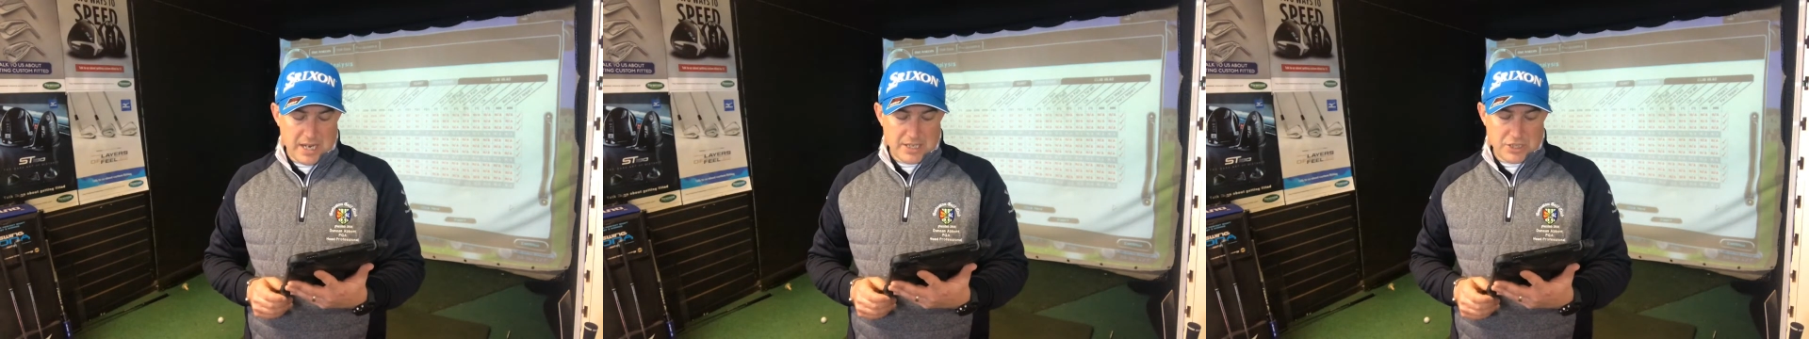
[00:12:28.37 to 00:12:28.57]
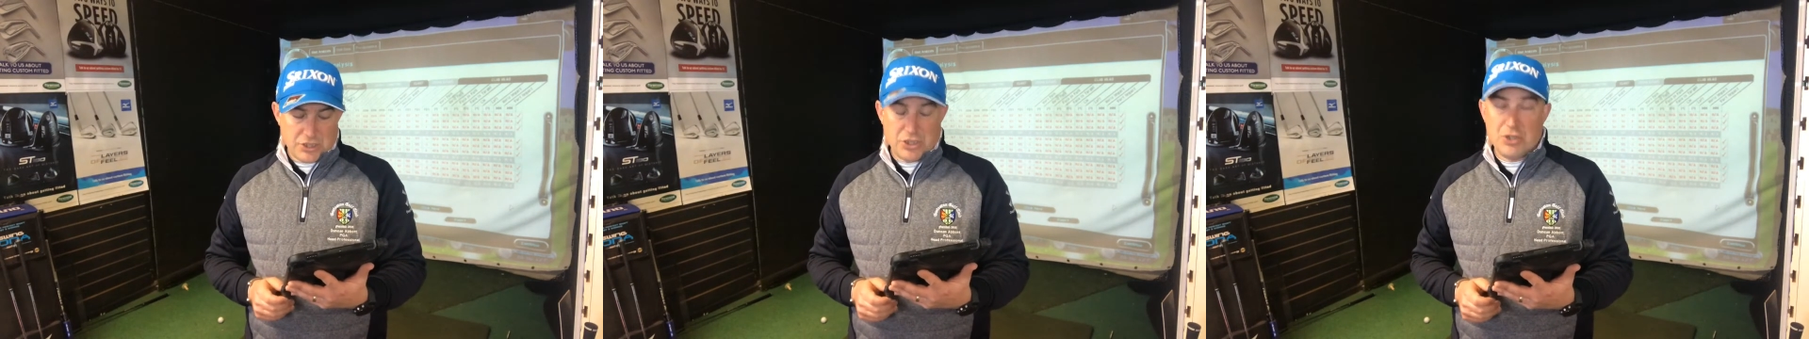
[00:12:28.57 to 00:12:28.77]

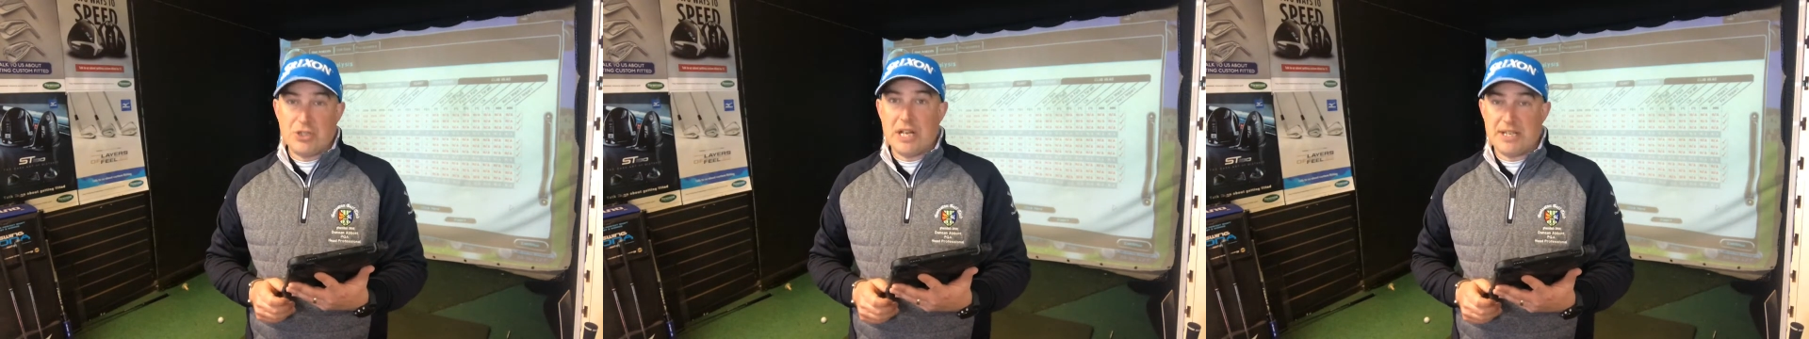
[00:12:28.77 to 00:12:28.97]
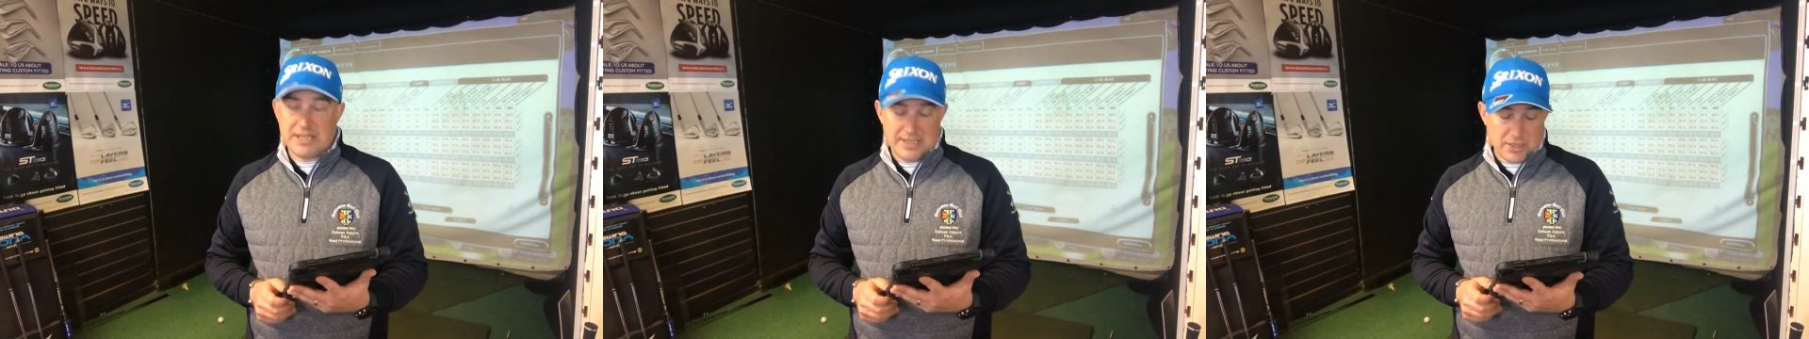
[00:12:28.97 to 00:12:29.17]
This
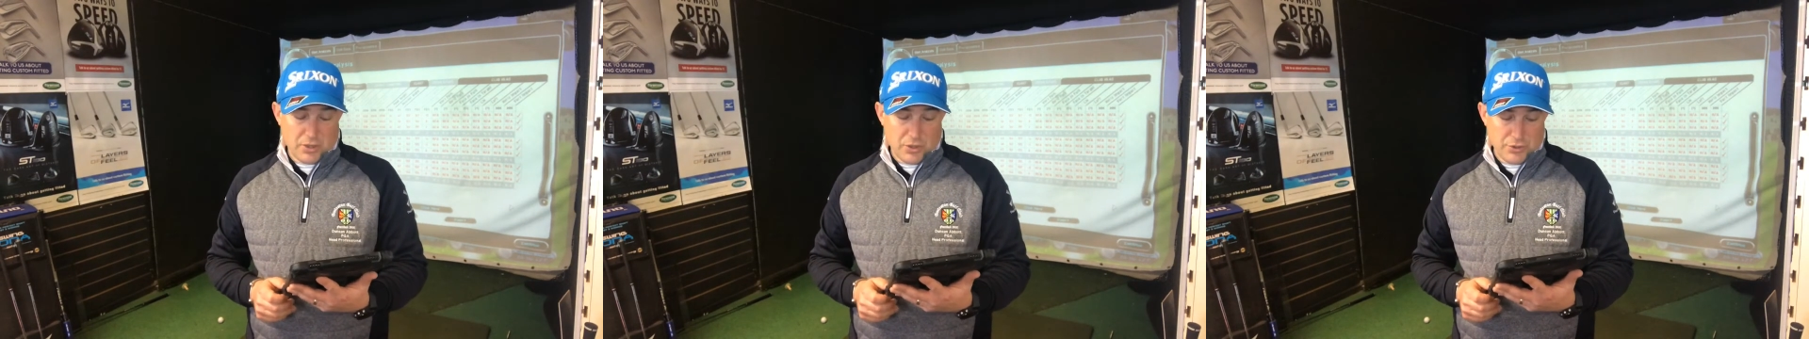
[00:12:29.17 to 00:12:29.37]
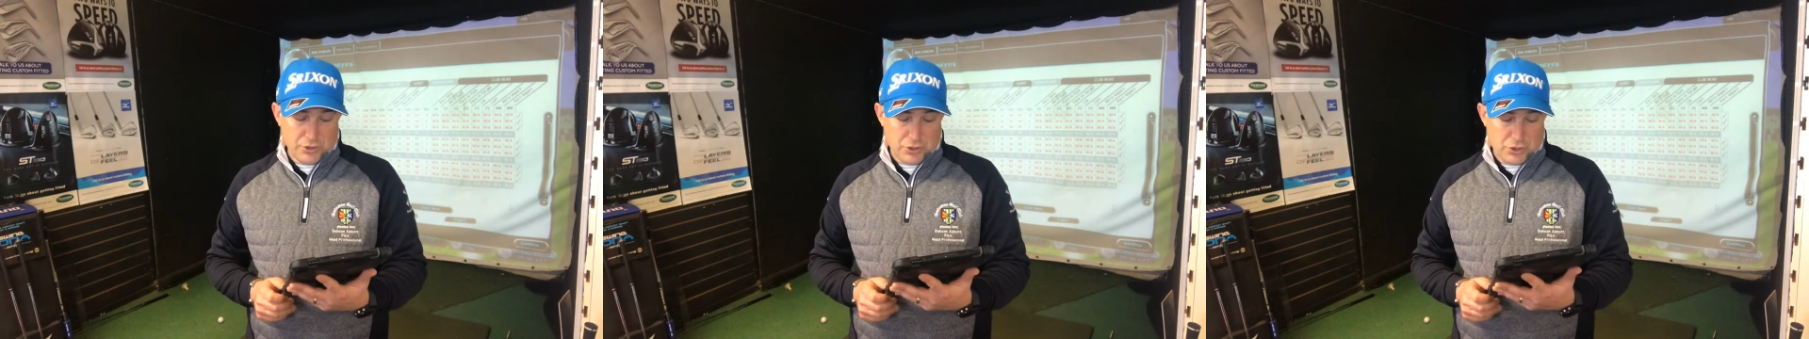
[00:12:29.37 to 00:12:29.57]
newsletter is
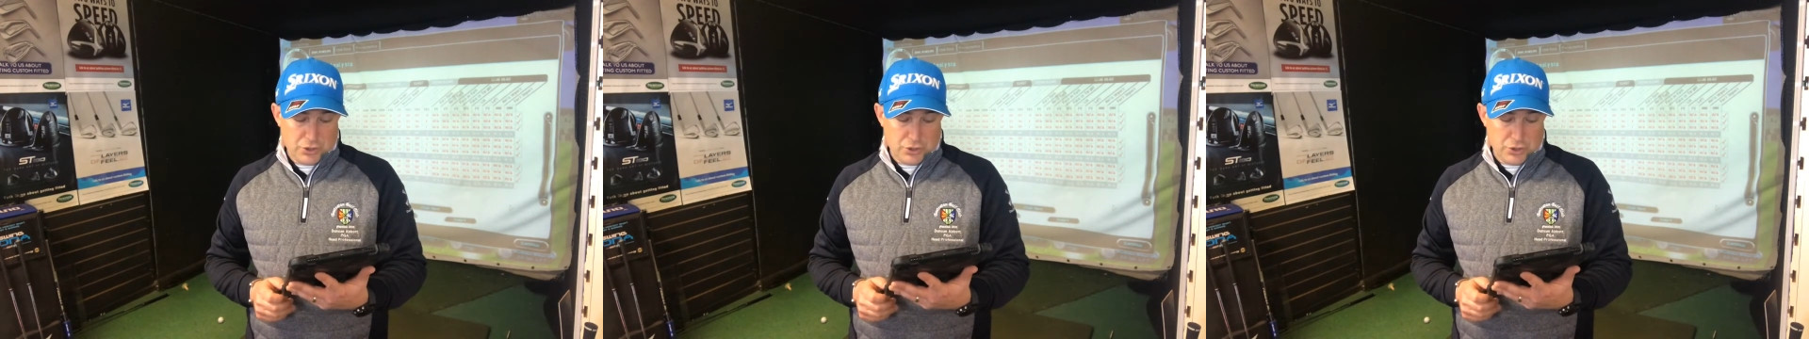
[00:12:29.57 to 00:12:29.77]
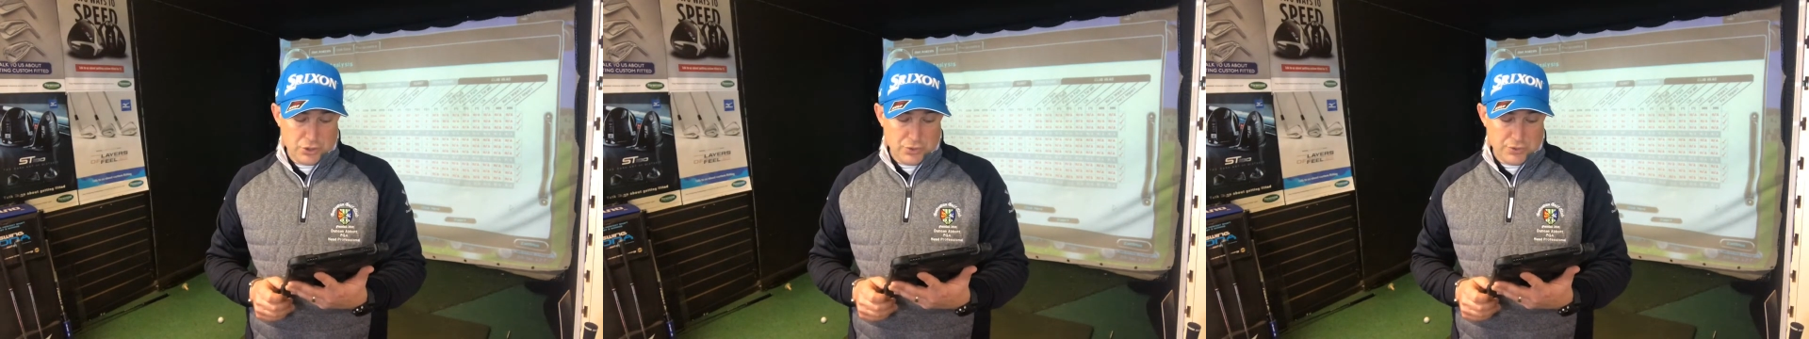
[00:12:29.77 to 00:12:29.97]
on
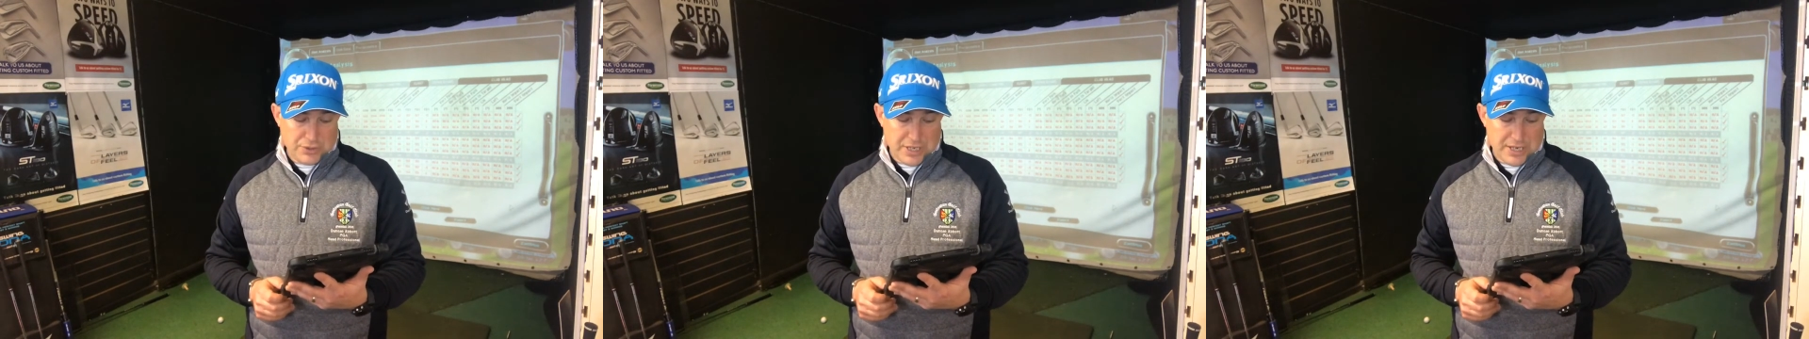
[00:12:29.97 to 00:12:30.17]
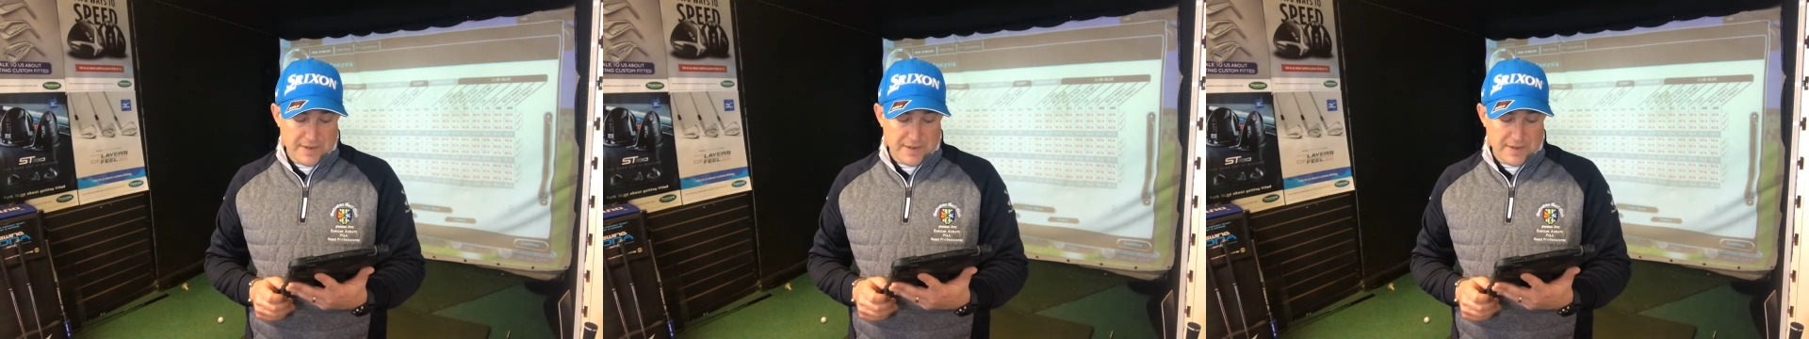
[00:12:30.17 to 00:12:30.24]
Tuesday